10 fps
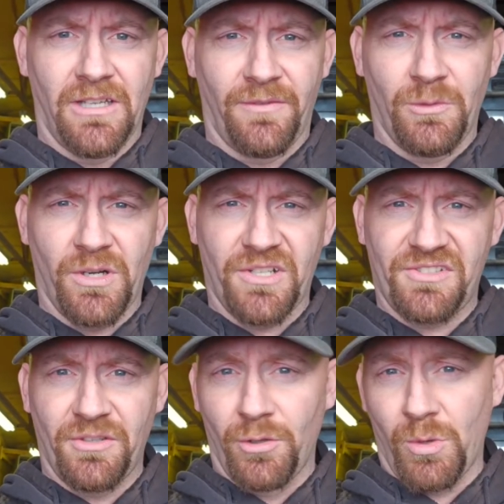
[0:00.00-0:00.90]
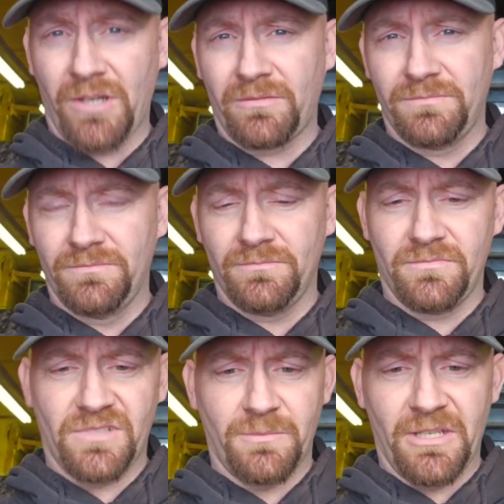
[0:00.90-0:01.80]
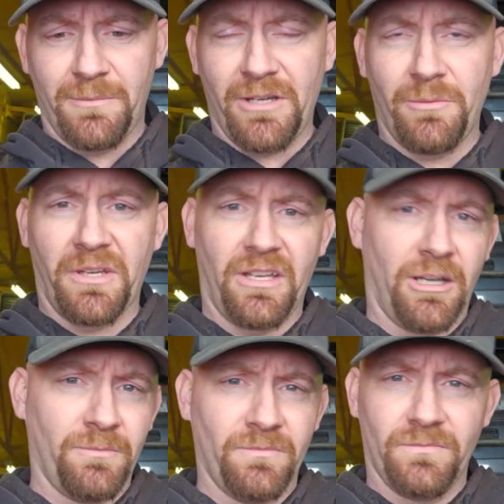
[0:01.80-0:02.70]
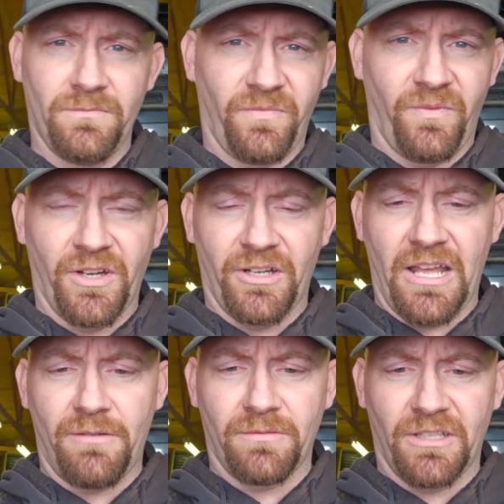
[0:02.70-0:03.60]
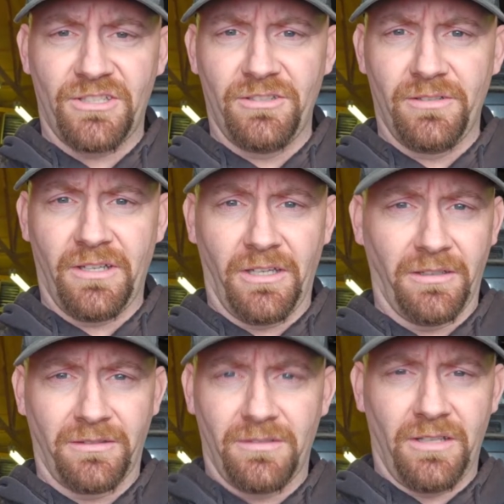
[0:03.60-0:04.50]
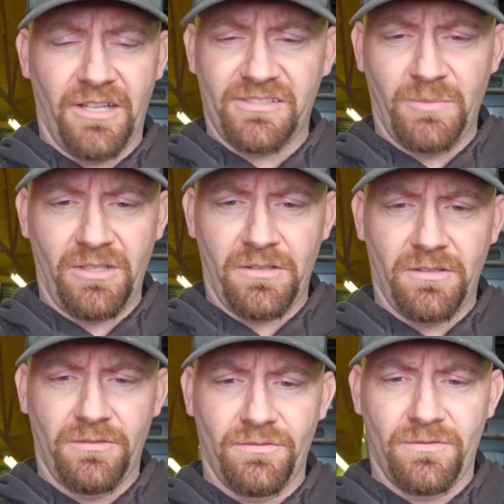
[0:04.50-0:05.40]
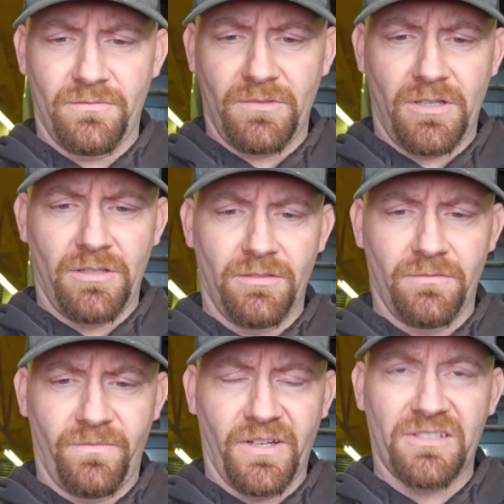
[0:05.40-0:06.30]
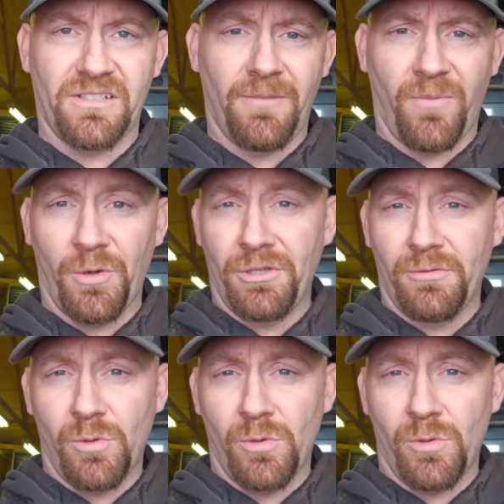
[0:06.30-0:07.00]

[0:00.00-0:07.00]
If you want us to do the work, send me an email. We can help figure it out, get you an estimate on fixing it up for you.